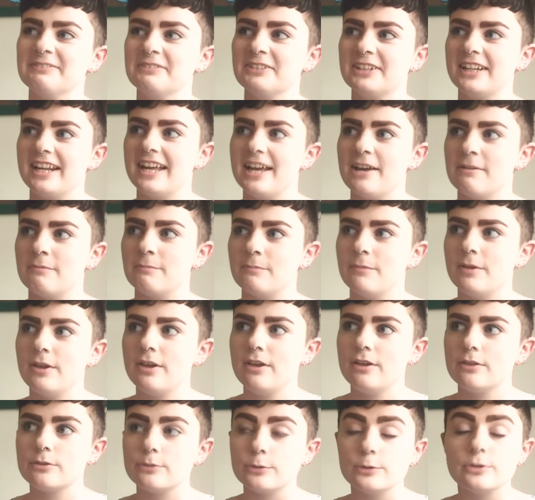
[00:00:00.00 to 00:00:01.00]
But um,
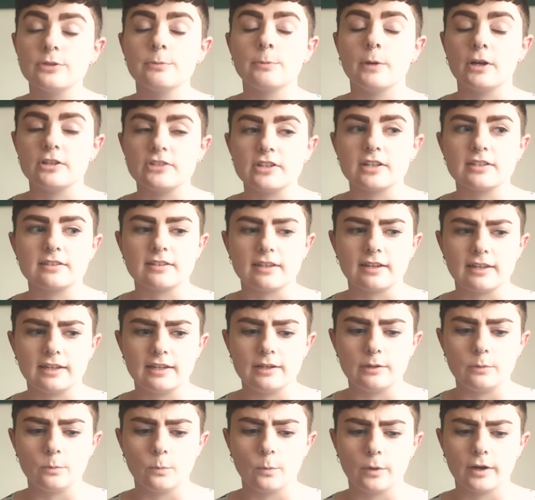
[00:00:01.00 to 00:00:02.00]
through the project
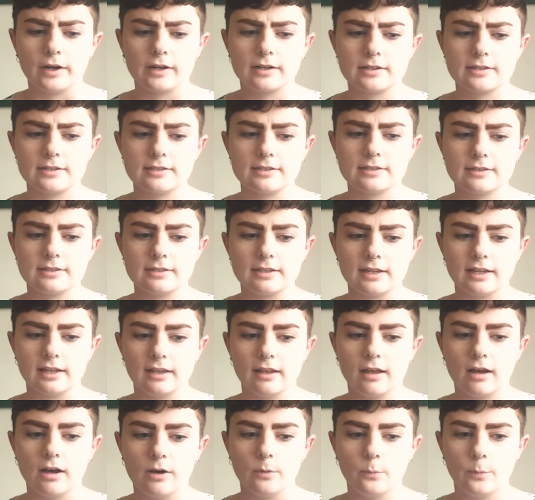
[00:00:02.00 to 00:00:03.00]
I worked a
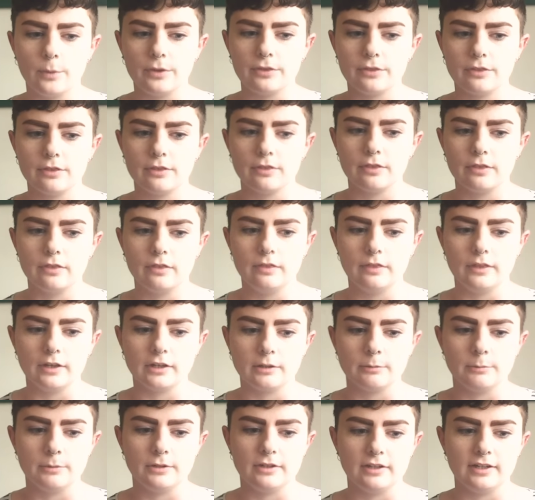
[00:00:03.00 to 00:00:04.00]
lot with the
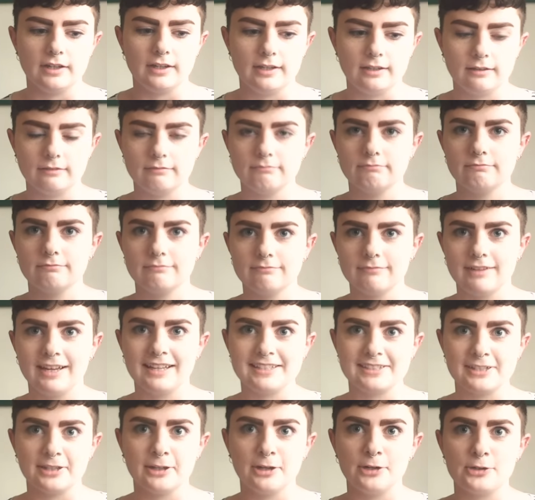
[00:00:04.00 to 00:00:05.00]
community
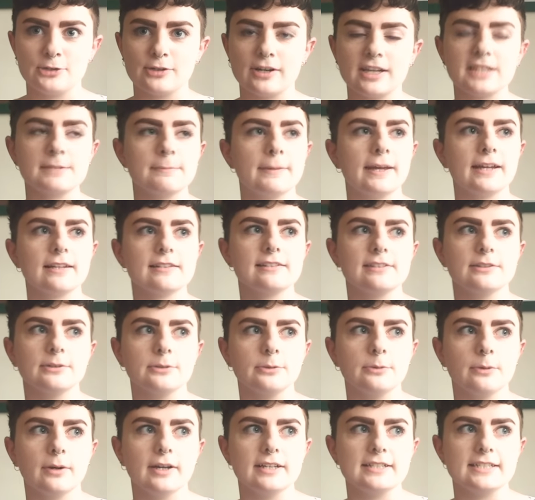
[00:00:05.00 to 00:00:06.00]
as a larger aspect,
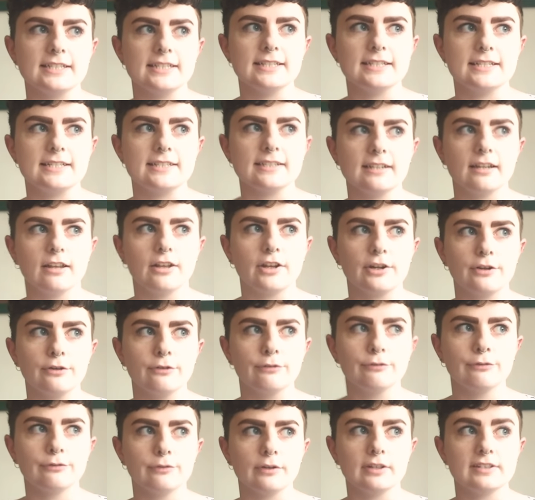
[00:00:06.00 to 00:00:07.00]
so I did a lot of,
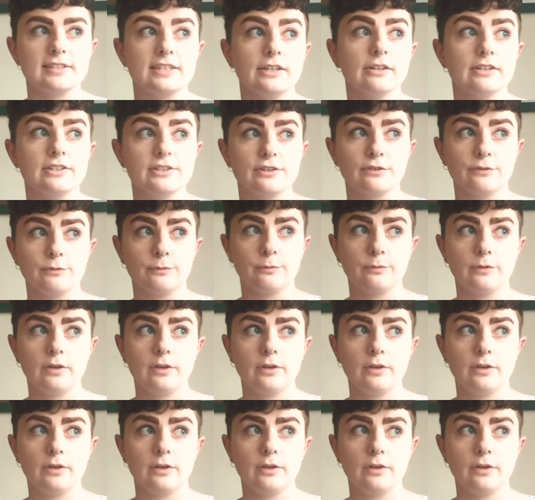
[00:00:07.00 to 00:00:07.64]
a series of